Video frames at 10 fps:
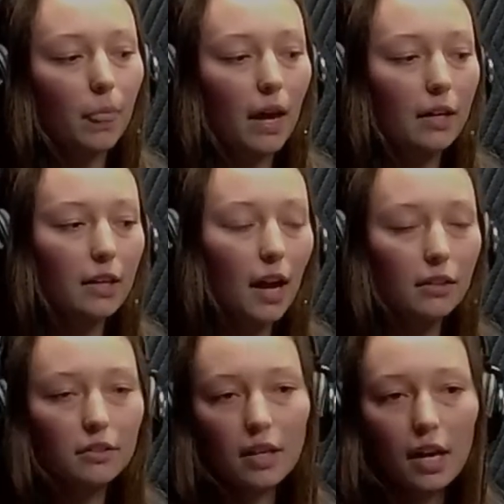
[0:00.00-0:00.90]
And
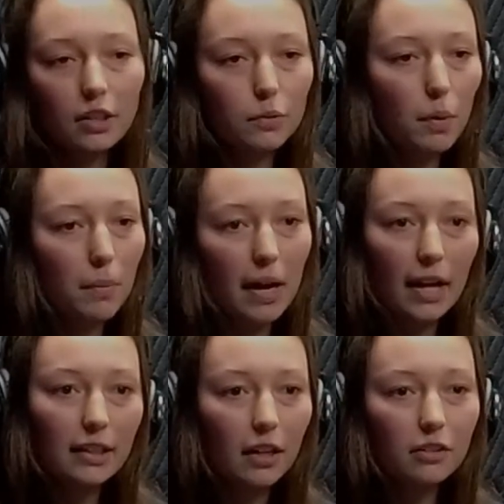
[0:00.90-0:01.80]
yeah, then I just put my
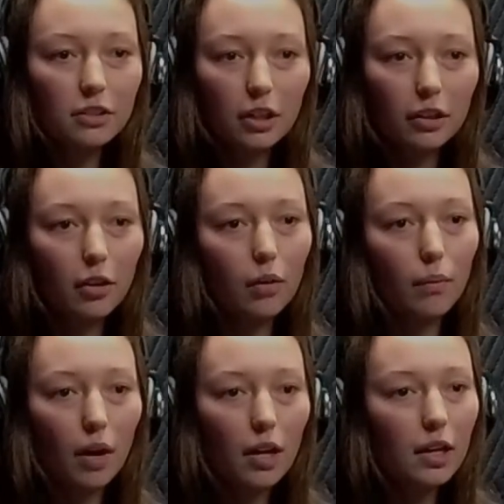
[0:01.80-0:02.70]
head down, started to go to
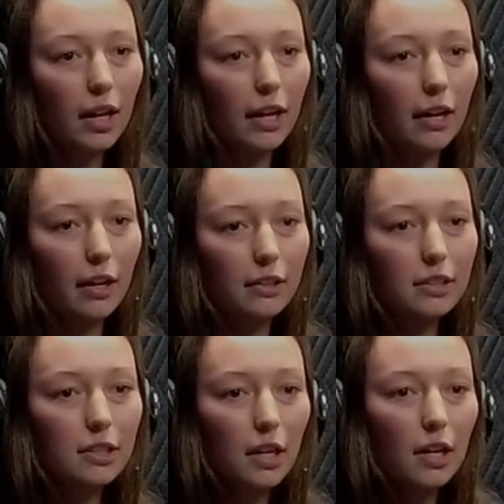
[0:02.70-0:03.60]
work, and